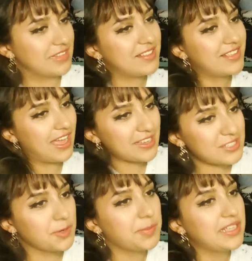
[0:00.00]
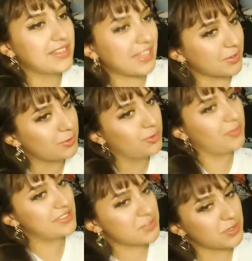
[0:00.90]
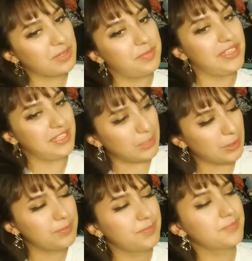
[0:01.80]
It's got a dope beat, like a grooving sort of beat, you know?